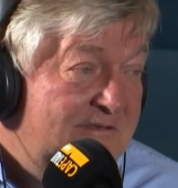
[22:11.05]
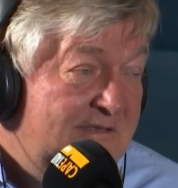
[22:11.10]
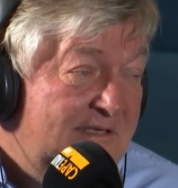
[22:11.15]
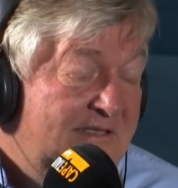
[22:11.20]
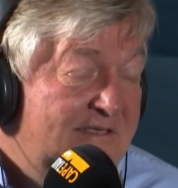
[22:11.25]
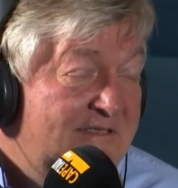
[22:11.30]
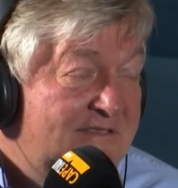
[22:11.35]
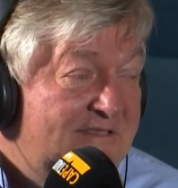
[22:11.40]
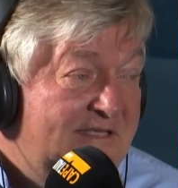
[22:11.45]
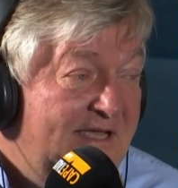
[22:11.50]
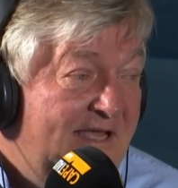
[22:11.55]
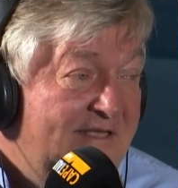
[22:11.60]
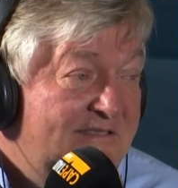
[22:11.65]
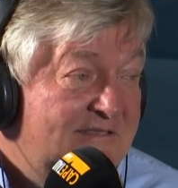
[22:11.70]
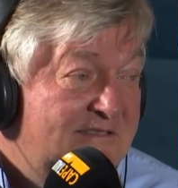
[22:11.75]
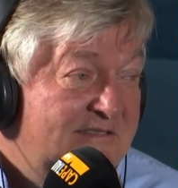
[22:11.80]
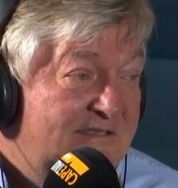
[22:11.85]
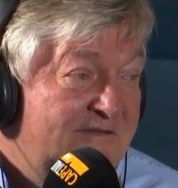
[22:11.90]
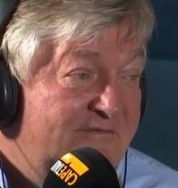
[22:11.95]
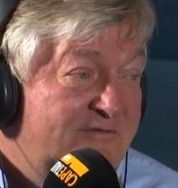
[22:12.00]

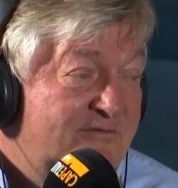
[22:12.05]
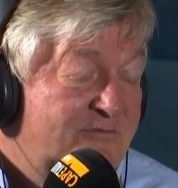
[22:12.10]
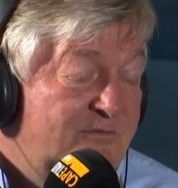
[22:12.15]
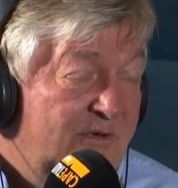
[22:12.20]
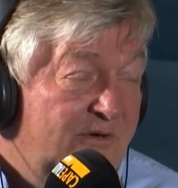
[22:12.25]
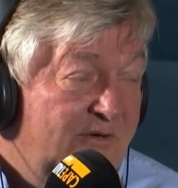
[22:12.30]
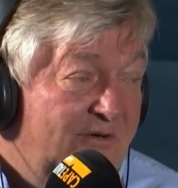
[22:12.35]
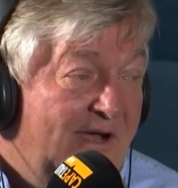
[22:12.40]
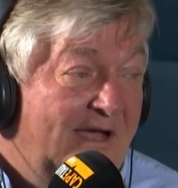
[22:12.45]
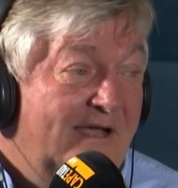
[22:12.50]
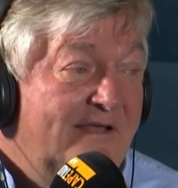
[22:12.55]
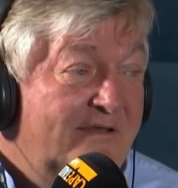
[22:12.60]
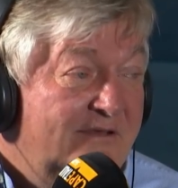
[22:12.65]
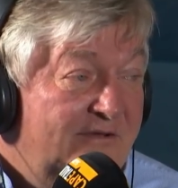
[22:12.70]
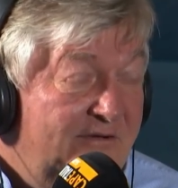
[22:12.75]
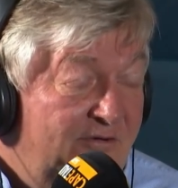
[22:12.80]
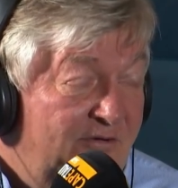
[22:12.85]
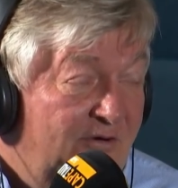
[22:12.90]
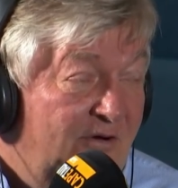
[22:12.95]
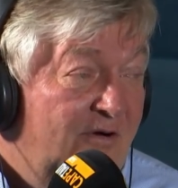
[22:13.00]
understands the difference between right
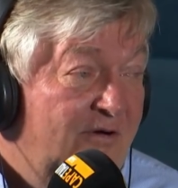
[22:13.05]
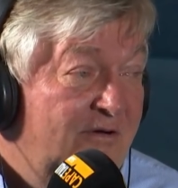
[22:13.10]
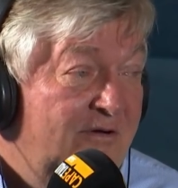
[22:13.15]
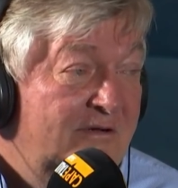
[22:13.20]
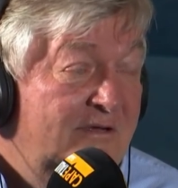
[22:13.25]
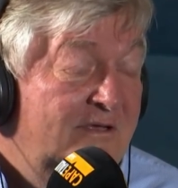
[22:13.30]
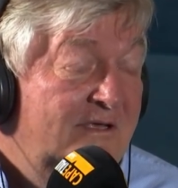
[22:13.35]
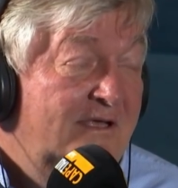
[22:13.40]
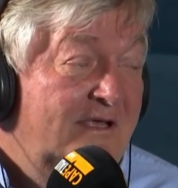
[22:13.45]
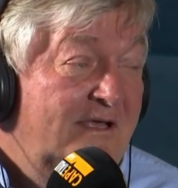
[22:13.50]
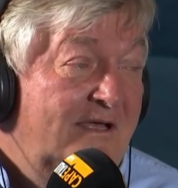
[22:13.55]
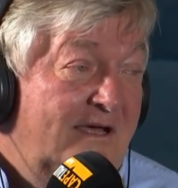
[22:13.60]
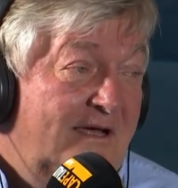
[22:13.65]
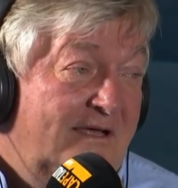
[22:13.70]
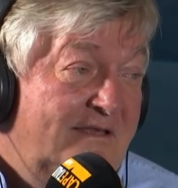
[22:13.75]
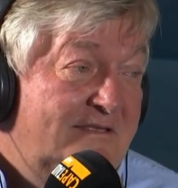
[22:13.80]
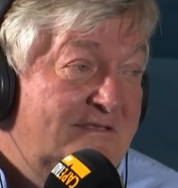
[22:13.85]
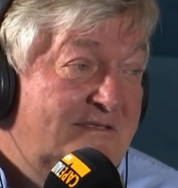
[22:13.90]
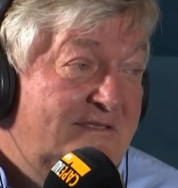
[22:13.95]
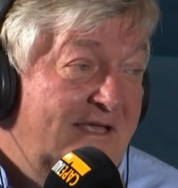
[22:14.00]
and wrong,
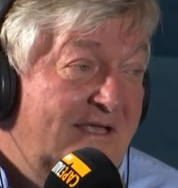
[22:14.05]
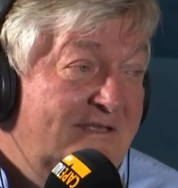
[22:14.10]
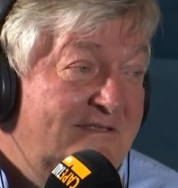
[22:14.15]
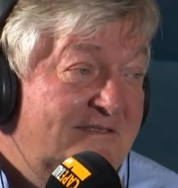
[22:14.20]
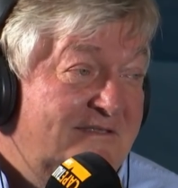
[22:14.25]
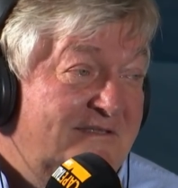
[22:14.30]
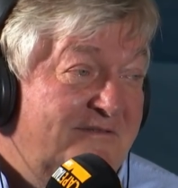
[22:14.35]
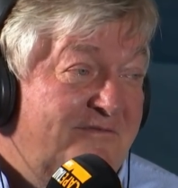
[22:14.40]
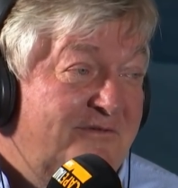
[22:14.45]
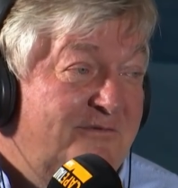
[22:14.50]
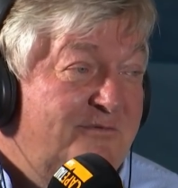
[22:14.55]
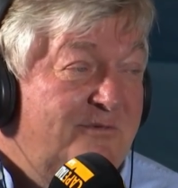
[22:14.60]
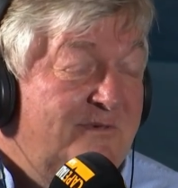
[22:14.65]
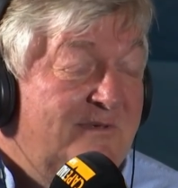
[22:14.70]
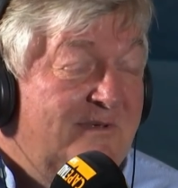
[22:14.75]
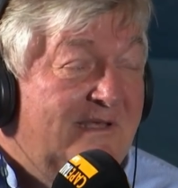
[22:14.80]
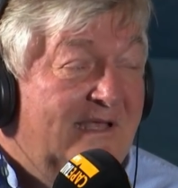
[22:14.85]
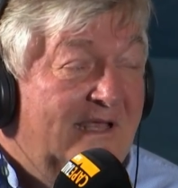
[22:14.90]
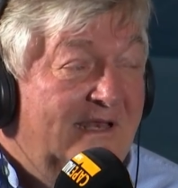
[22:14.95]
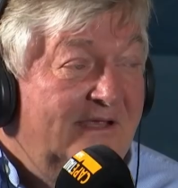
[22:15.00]
understands the difference
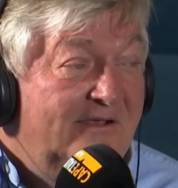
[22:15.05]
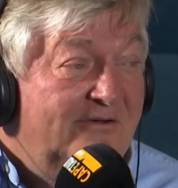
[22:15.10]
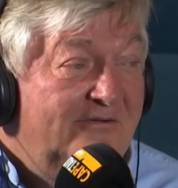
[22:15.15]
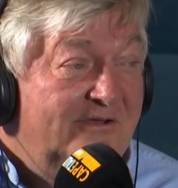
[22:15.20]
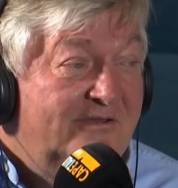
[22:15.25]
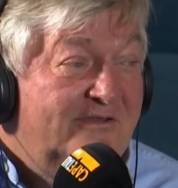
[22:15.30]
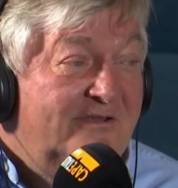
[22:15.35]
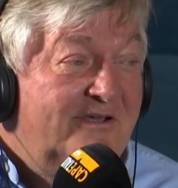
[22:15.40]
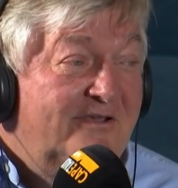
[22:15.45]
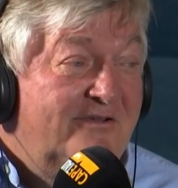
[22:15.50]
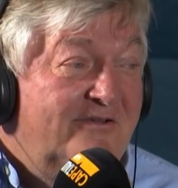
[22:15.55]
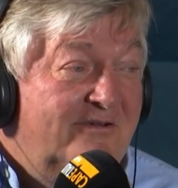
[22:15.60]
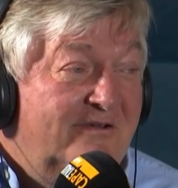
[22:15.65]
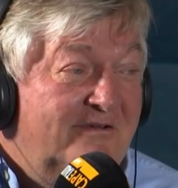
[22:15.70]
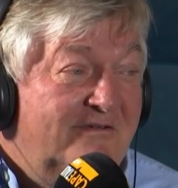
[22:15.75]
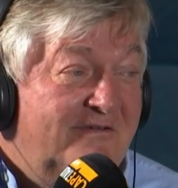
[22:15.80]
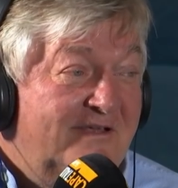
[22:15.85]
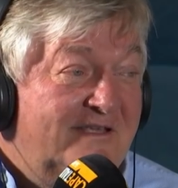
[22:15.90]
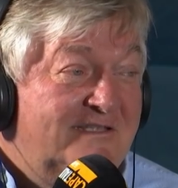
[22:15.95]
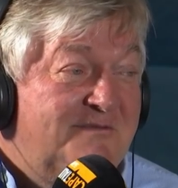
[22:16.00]
between getting a return on
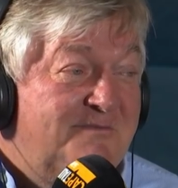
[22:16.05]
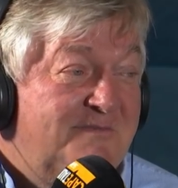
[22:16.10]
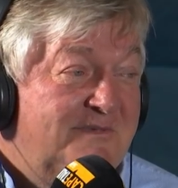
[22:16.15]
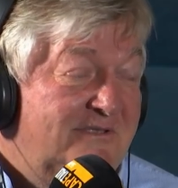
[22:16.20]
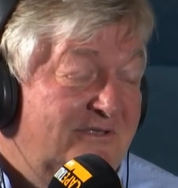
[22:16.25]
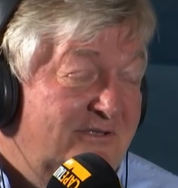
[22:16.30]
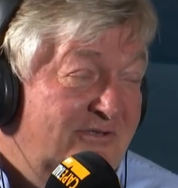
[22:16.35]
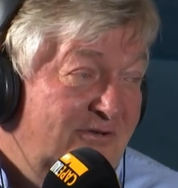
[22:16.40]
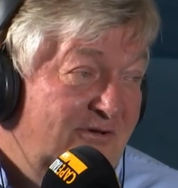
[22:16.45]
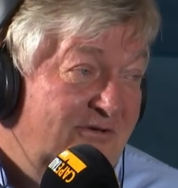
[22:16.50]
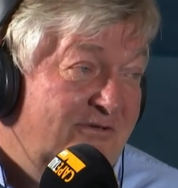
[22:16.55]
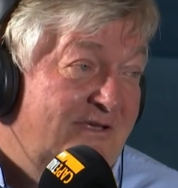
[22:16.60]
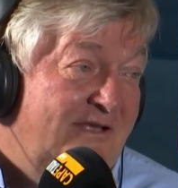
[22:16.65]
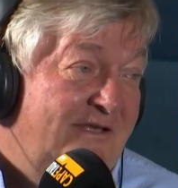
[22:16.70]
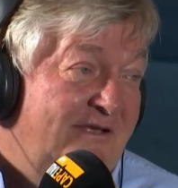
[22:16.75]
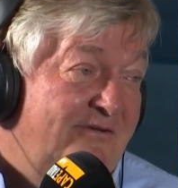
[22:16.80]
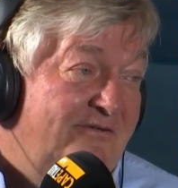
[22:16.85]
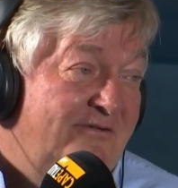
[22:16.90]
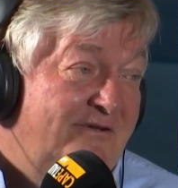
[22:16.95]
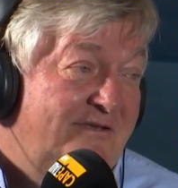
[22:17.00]
investment and not
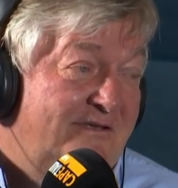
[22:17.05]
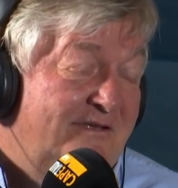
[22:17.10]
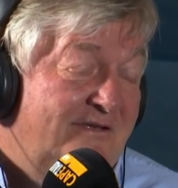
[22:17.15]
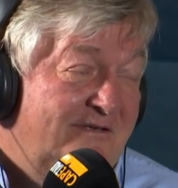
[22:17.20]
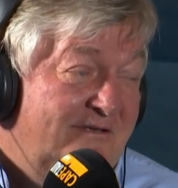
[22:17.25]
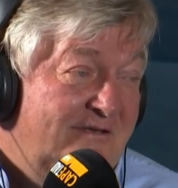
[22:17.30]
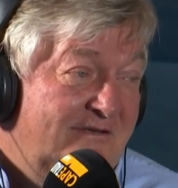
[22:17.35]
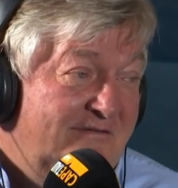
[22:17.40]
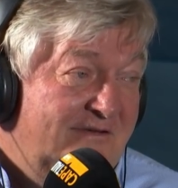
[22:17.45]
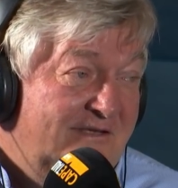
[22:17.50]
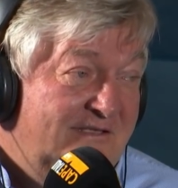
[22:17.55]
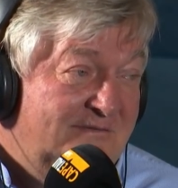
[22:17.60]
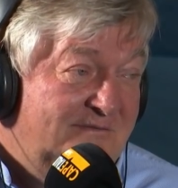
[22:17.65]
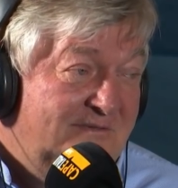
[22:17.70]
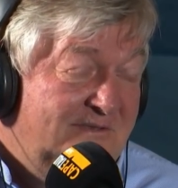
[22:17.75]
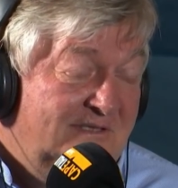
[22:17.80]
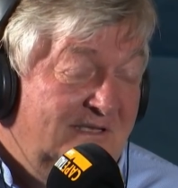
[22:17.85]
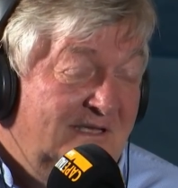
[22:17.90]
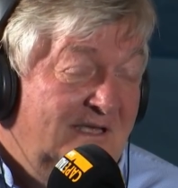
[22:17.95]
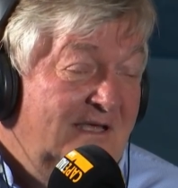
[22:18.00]
getting a return on
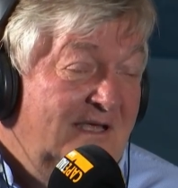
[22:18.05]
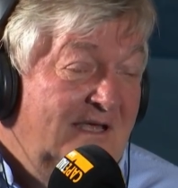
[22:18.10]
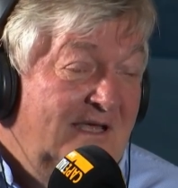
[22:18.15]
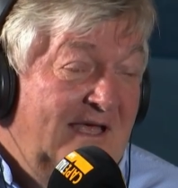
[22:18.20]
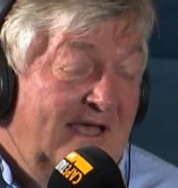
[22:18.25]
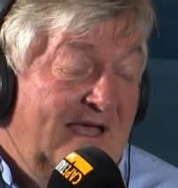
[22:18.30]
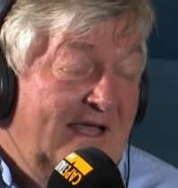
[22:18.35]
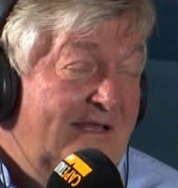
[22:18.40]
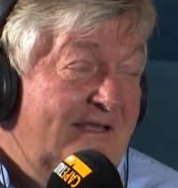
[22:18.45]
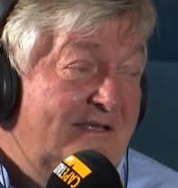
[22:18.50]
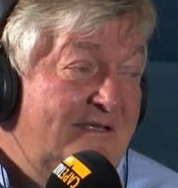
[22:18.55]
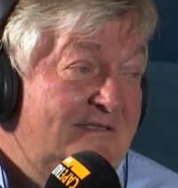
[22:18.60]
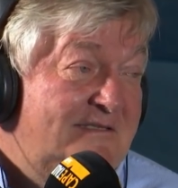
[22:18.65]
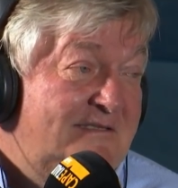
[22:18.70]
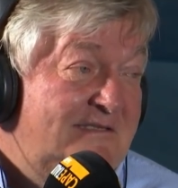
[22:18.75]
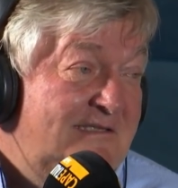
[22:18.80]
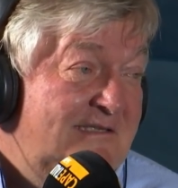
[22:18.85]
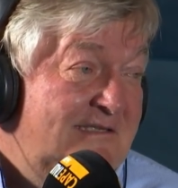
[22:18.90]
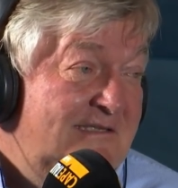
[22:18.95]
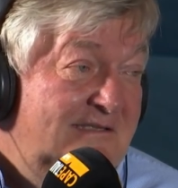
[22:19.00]
investment, and can
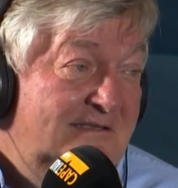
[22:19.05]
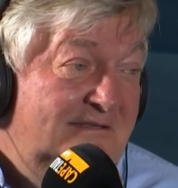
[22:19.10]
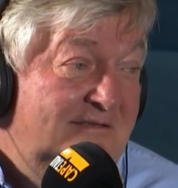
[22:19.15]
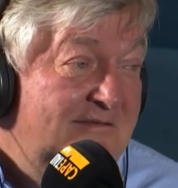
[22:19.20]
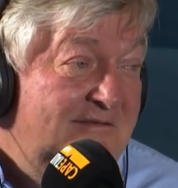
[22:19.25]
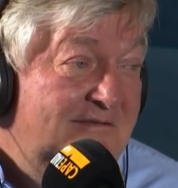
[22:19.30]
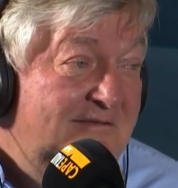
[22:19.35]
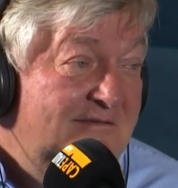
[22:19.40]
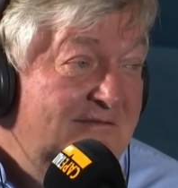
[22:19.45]
see